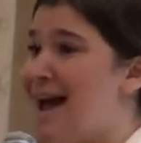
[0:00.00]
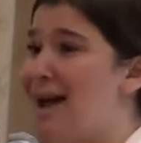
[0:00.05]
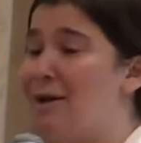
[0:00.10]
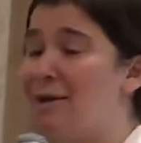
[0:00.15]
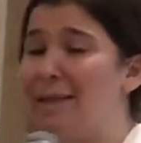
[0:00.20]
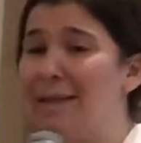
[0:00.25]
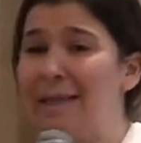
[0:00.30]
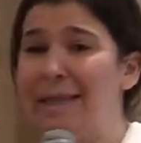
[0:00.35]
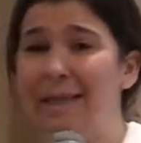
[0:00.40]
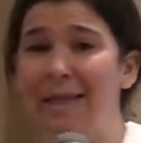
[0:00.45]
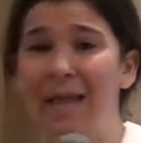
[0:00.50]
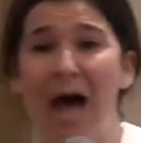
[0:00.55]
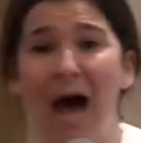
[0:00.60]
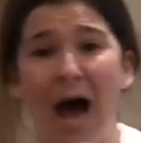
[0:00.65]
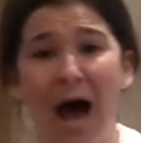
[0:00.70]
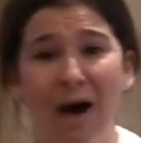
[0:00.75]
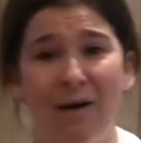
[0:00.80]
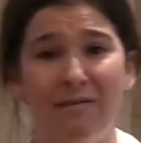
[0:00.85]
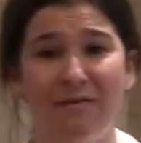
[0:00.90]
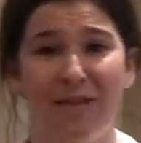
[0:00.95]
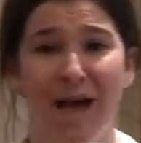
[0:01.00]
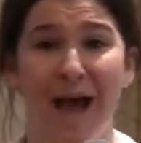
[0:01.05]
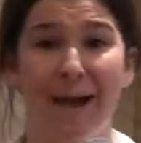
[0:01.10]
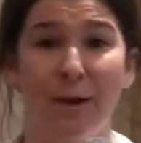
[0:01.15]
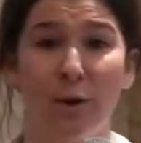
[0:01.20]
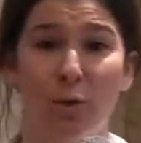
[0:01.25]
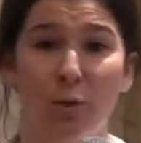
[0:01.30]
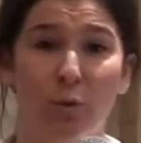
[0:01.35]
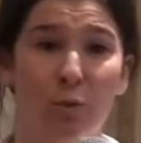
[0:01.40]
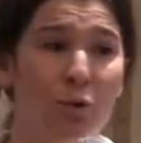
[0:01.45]
that love,
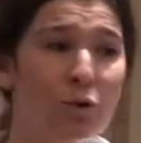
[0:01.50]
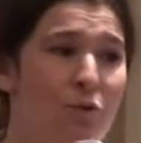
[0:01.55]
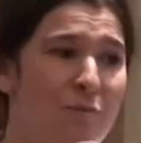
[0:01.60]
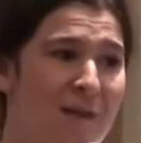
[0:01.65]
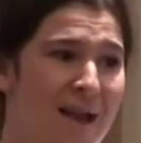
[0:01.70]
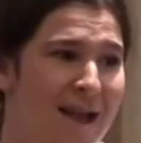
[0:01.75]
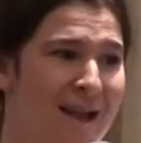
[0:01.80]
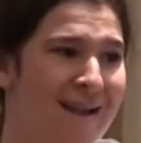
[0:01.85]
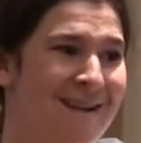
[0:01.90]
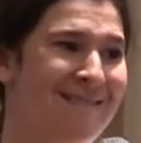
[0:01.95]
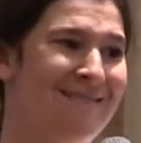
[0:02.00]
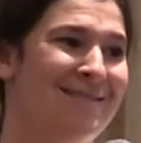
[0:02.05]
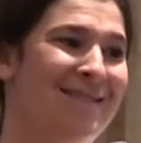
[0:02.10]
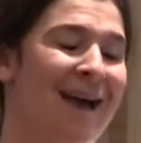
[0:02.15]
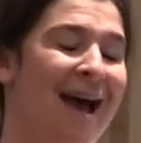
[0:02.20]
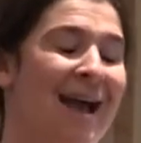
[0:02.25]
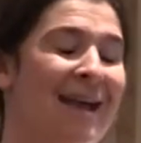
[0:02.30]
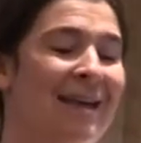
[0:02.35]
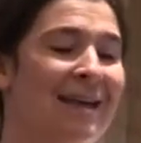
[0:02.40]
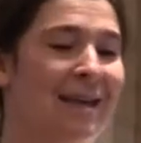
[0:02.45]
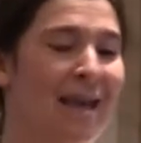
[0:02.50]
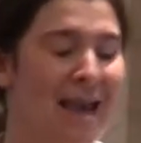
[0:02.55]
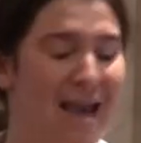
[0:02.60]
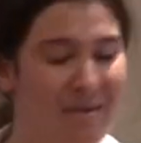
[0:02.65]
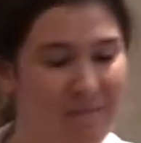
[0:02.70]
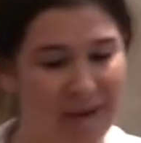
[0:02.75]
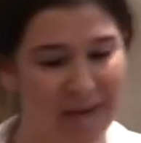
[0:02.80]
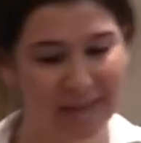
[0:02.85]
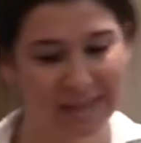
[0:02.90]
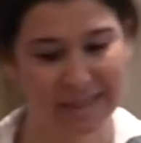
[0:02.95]
that grooming, that
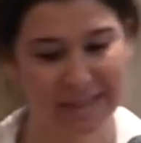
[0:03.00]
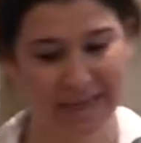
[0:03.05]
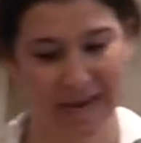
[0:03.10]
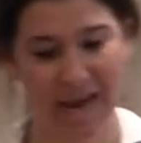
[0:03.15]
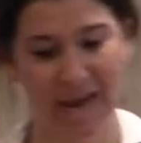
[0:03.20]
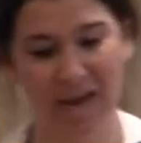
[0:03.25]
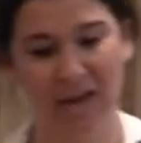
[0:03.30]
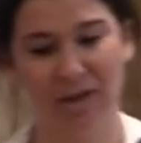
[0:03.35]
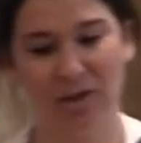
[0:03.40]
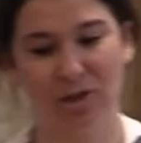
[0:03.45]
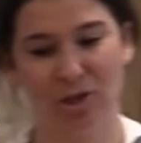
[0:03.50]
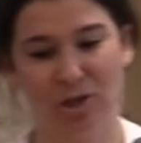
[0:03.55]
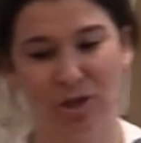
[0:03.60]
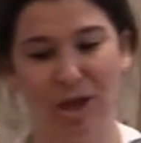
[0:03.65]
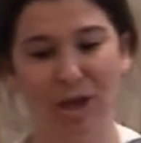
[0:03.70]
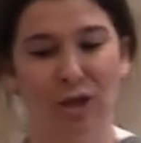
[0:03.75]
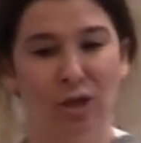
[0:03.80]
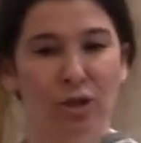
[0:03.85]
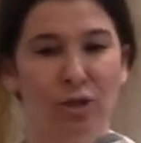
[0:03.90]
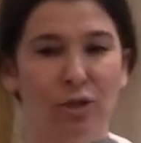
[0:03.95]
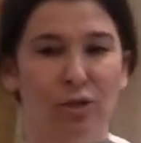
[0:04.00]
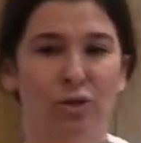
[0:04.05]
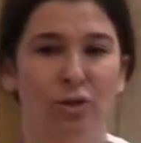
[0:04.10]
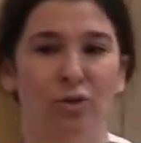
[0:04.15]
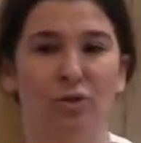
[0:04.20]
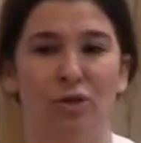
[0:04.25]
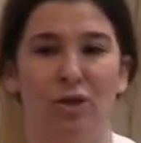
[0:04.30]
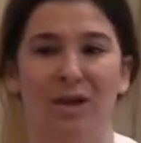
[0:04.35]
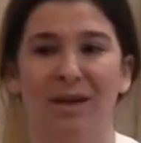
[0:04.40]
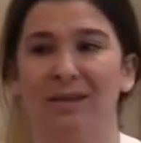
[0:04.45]
gaming stage, that you'll do
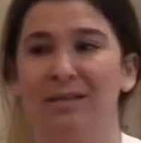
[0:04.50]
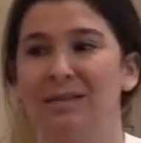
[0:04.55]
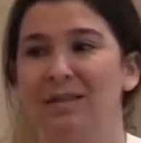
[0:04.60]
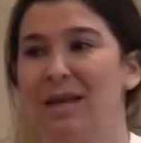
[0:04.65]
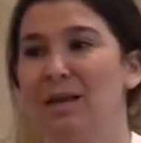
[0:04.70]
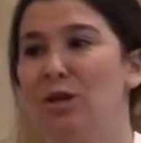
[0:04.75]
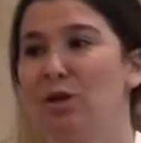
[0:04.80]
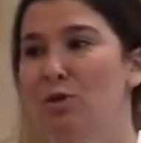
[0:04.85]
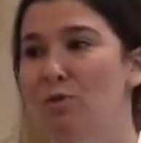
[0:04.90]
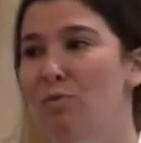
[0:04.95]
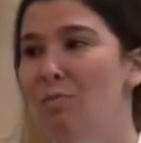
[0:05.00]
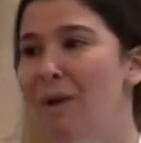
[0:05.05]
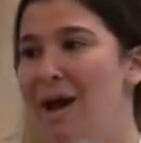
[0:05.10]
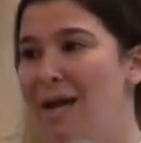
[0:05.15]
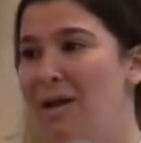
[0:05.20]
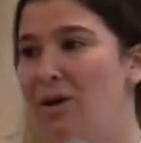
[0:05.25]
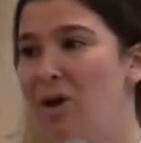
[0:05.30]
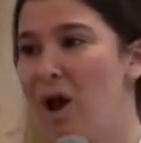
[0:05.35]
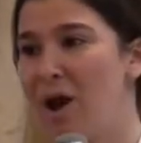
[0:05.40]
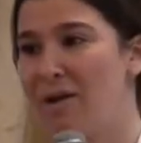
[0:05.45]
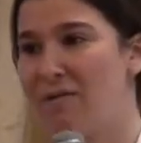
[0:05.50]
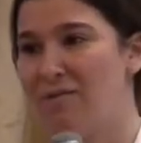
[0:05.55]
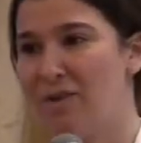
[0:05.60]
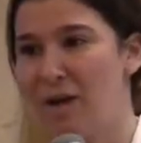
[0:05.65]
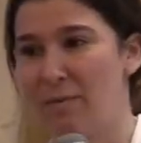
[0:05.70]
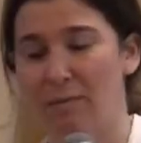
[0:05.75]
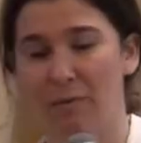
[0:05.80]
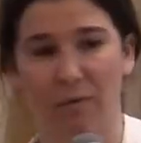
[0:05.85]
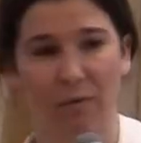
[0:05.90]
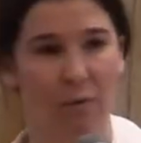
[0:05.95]
things that you might not have
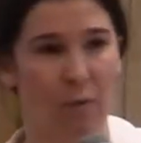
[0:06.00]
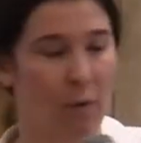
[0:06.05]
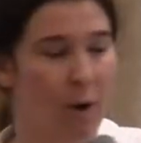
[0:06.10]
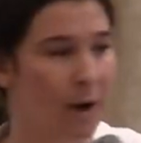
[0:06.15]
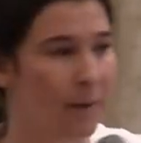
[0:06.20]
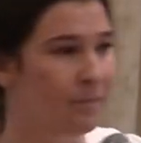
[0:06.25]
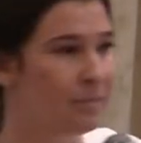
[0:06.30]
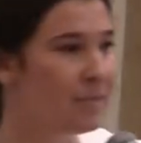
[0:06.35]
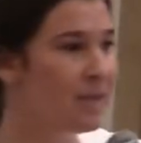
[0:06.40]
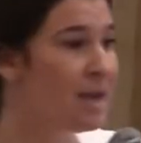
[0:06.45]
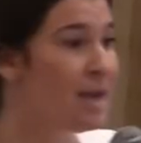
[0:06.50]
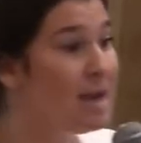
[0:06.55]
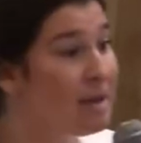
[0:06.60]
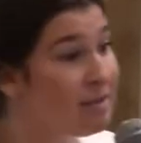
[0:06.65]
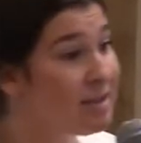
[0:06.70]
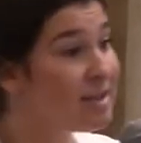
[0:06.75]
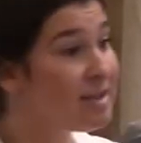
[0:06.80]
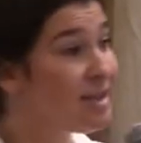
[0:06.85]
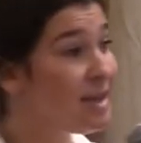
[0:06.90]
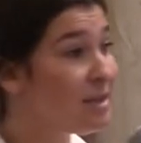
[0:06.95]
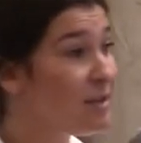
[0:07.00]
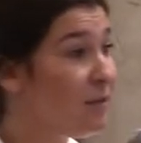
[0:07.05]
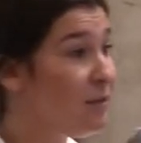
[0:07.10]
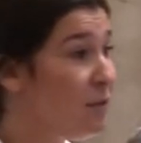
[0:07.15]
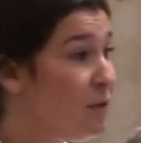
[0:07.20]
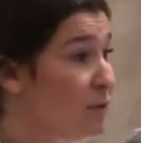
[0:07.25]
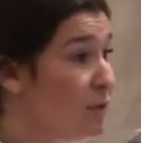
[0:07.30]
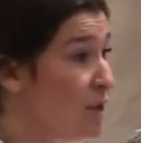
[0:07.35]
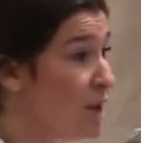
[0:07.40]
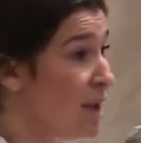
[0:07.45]
done before. This does a
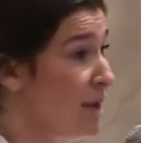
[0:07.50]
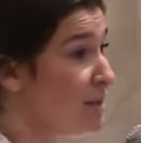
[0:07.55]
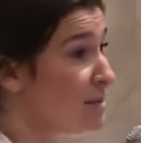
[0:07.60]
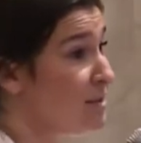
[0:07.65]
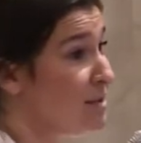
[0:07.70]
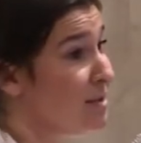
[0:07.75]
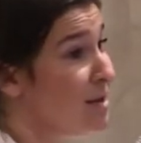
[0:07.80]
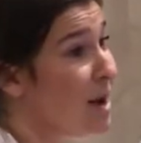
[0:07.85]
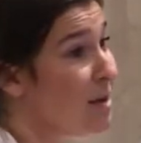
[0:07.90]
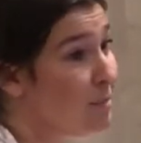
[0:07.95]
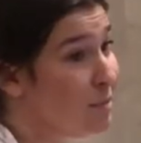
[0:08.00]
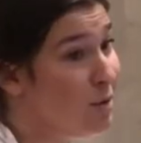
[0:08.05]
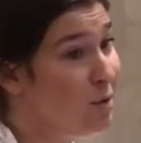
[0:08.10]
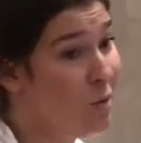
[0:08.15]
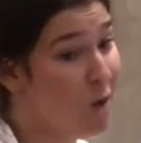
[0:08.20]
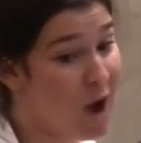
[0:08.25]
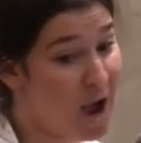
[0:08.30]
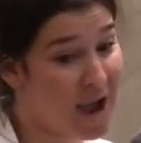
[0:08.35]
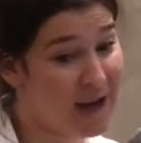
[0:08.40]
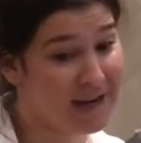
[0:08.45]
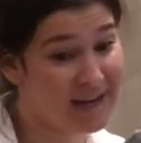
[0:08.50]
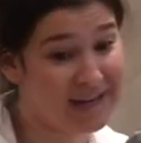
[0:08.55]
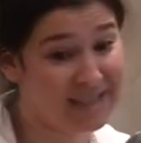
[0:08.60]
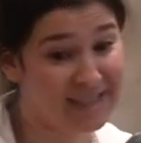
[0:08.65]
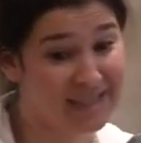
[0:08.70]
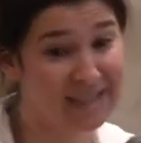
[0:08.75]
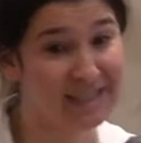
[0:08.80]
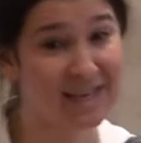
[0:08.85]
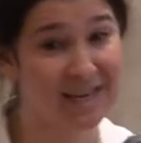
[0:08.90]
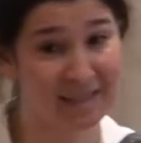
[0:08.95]
few things. Number one, it
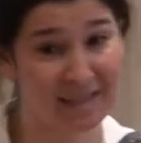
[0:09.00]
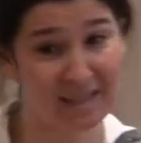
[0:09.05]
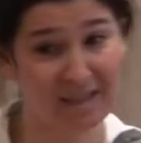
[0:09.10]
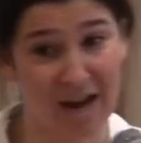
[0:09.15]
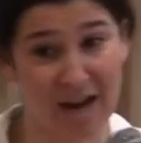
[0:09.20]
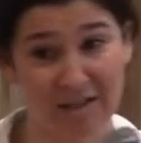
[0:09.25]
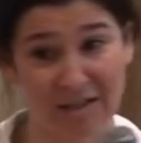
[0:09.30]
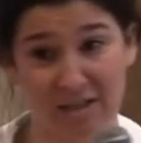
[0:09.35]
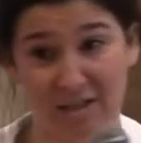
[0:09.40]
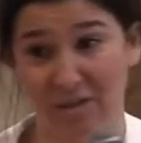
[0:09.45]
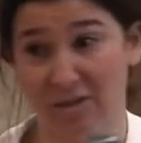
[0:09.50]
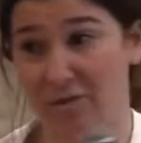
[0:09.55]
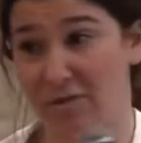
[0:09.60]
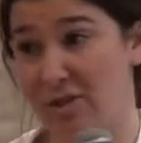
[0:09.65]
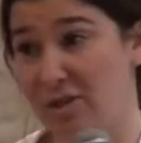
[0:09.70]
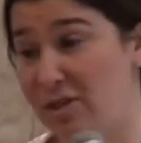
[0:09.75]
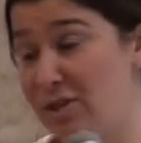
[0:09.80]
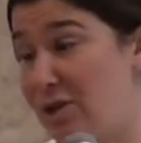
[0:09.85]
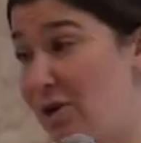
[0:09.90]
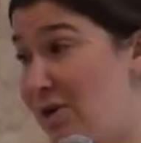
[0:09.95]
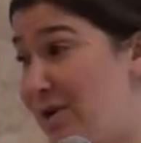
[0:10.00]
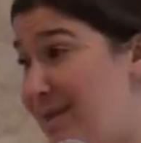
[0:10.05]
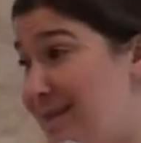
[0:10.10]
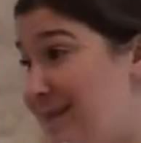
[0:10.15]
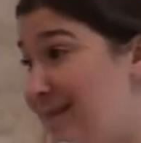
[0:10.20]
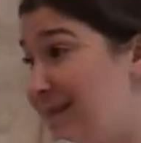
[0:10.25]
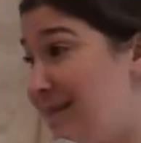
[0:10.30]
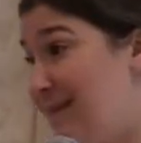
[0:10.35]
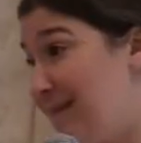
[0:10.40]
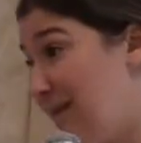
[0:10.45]
desensitizes you to certain
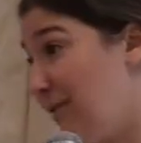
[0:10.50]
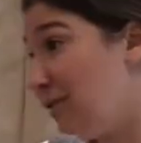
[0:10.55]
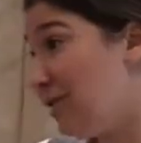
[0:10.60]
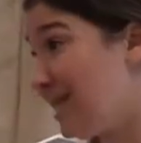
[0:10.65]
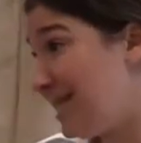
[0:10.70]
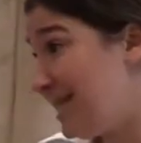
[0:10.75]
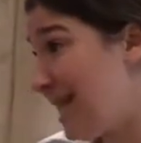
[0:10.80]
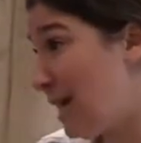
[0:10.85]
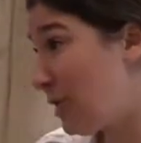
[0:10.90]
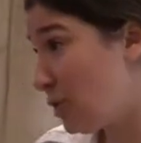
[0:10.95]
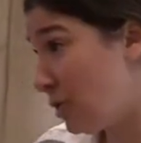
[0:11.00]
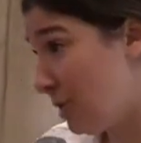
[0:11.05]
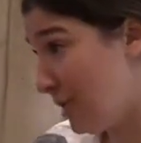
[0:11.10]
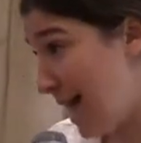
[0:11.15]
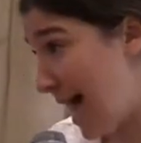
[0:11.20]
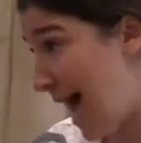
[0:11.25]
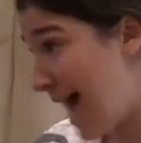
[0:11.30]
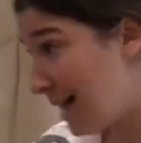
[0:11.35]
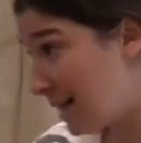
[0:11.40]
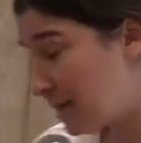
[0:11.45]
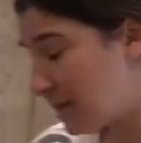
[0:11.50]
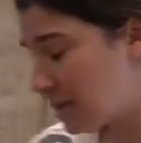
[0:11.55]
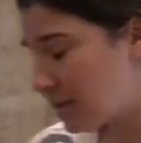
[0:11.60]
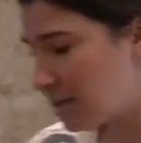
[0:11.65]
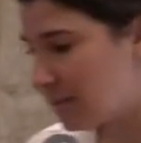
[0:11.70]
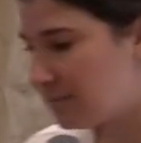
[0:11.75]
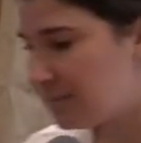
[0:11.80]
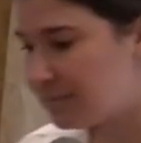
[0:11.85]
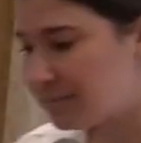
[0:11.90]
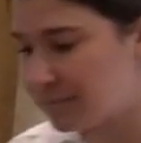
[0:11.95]
different sexual
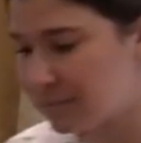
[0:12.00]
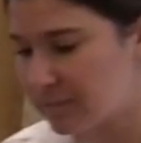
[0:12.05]
acts.